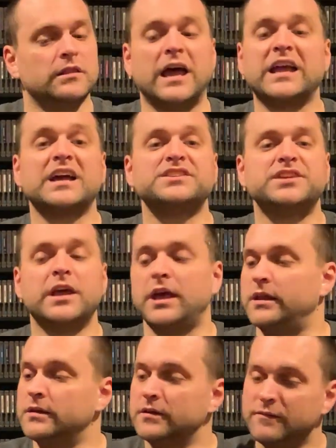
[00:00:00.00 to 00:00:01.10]
Like I
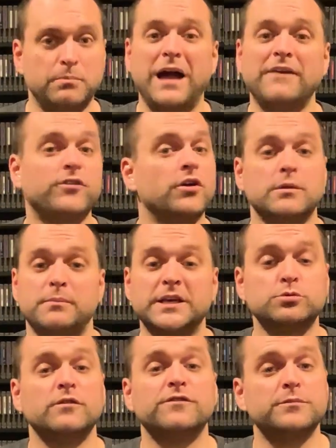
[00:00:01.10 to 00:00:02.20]
said, by far the
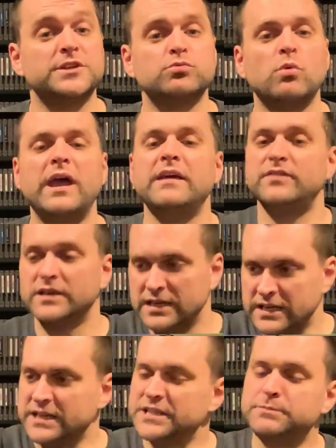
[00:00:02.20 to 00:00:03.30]
best one from this wave
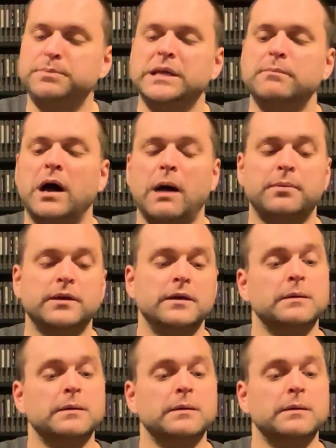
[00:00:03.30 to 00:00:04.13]
is Bebop.